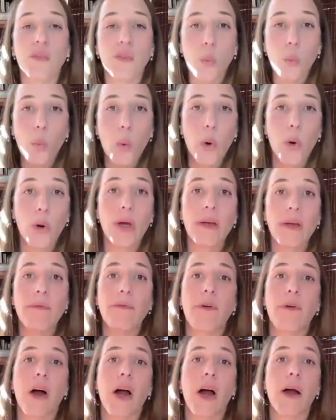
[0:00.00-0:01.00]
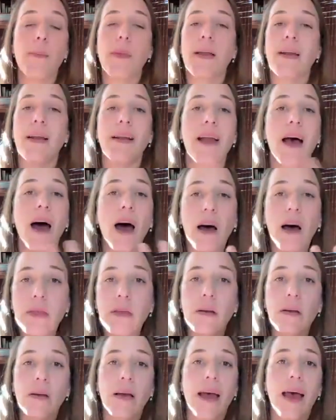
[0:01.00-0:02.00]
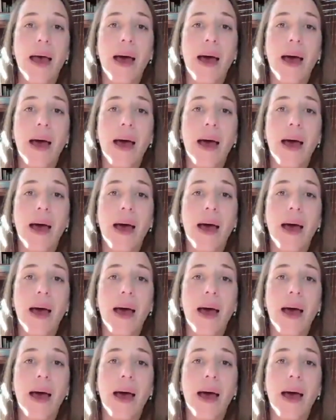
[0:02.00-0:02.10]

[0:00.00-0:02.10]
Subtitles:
the work environment and other